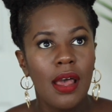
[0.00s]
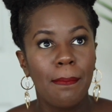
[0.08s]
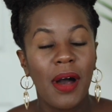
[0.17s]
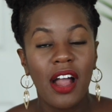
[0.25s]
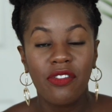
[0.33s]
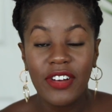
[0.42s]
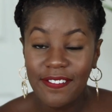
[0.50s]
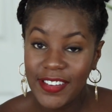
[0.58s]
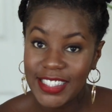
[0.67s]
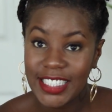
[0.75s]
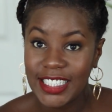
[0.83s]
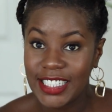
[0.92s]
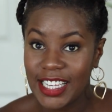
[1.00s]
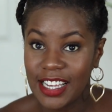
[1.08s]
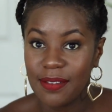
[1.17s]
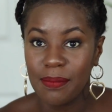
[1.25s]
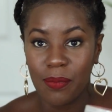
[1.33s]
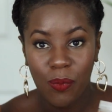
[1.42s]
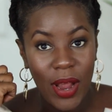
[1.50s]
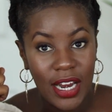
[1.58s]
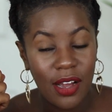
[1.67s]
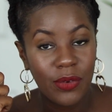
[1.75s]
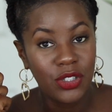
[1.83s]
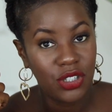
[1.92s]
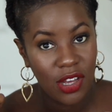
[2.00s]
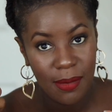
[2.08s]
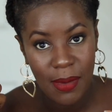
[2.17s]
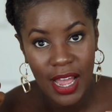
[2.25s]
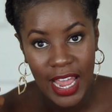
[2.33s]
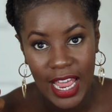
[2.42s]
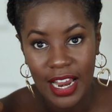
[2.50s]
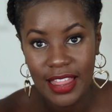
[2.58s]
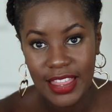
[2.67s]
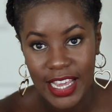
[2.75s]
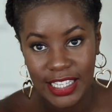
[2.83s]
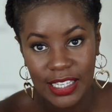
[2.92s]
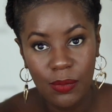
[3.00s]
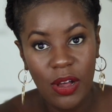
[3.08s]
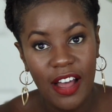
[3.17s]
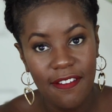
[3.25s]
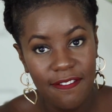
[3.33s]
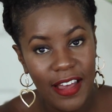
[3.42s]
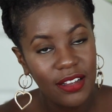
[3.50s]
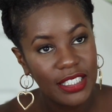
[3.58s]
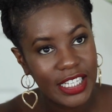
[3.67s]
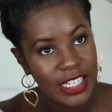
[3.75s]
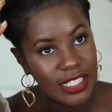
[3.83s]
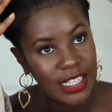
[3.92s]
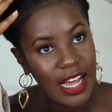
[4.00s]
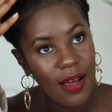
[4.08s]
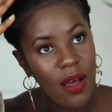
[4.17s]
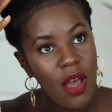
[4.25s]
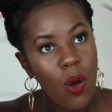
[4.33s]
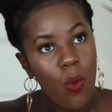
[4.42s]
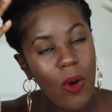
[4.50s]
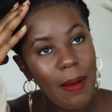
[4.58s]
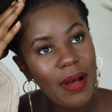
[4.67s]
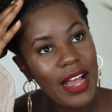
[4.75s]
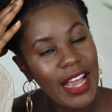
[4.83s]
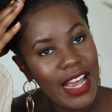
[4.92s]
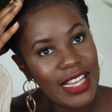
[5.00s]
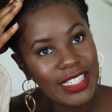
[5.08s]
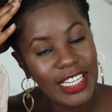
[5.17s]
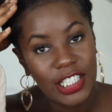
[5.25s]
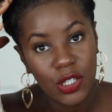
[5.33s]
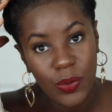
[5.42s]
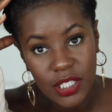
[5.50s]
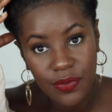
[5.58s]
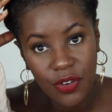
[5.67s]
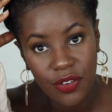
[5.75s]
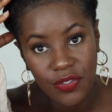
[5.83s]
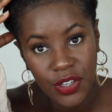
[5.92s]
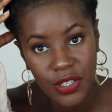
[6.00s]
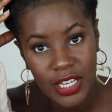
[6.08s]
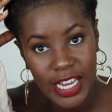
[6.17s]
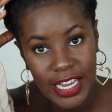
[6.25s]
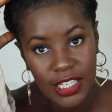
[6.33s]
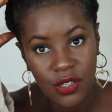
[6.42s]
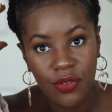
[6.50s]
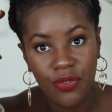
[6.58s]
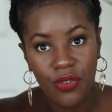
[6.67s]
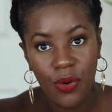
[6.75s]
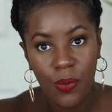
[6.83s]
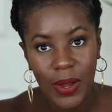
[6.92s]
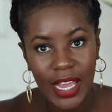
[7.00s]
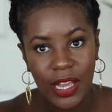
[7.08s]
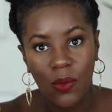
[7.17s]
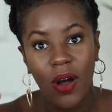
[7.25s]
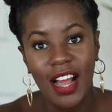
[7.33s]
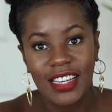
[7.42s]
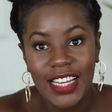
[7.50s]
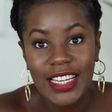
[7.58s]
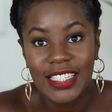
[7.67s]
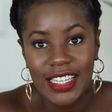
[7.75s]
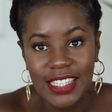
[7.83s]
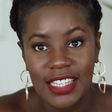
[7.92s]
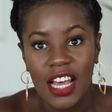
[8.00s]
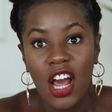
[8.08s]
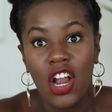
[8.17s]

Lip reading: But I revisited it when I was doing my hair like this. And what I found is that when my hair's in twist for a few days or for a week, what I need is